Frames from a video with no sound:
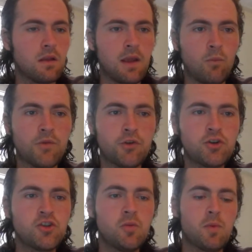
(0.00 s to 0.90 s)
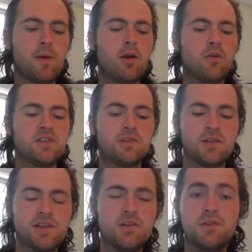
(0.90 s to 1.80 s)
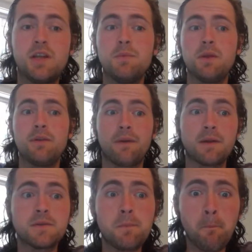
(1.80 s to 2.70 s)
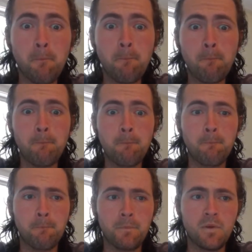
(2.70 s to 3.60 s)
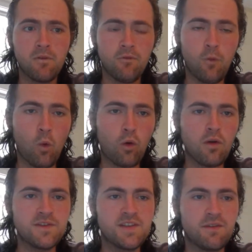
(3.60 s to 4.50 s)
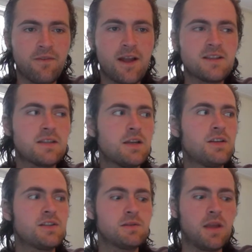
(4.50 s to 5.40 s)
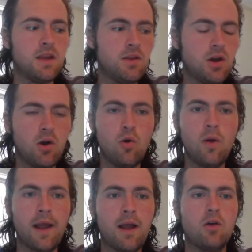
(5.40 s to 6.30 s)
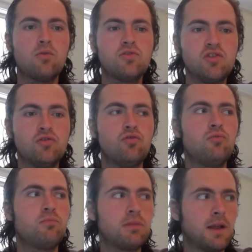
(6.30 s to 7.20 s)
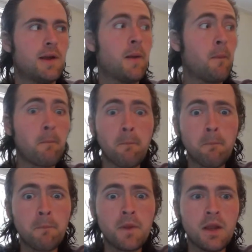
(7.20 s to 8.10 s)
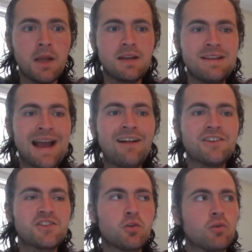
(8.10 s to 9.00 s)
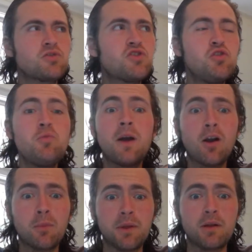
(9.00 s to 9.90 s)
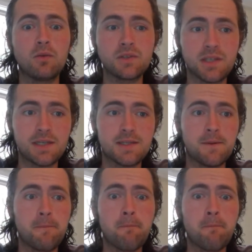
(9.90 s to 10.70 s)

and what their superpower is their team defense. Forwards, defense, they know how to play. Dallas scored 2 power play goals last night.